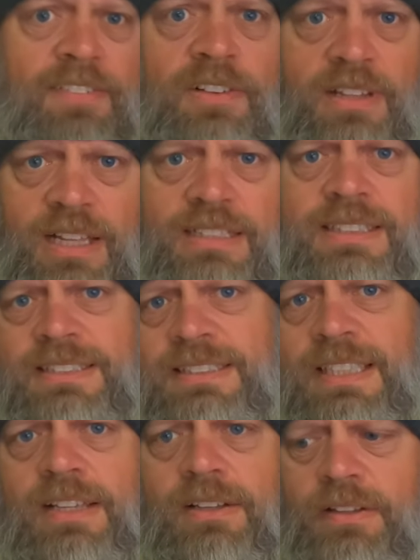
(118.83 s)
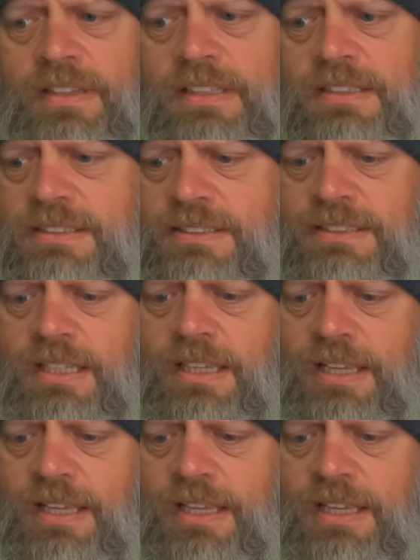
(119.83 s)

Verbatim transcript: I have a lot to say on this.